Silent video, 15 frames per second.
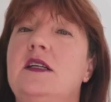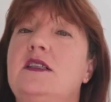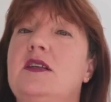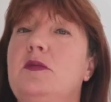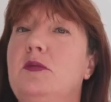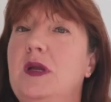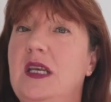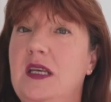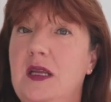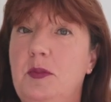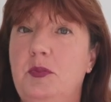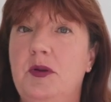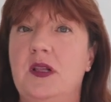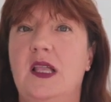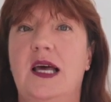to
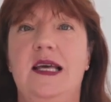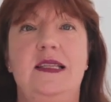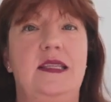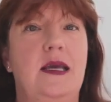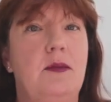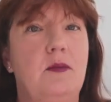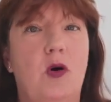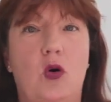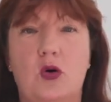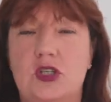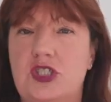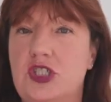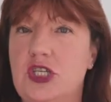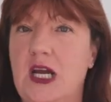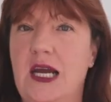manipulate them or
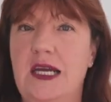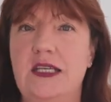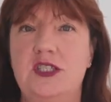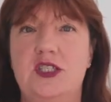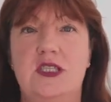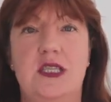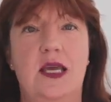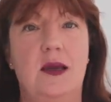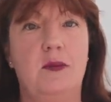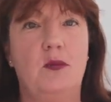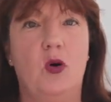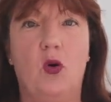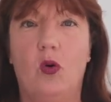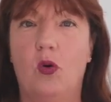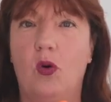change them
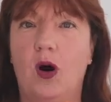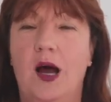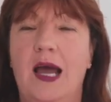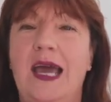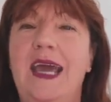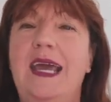or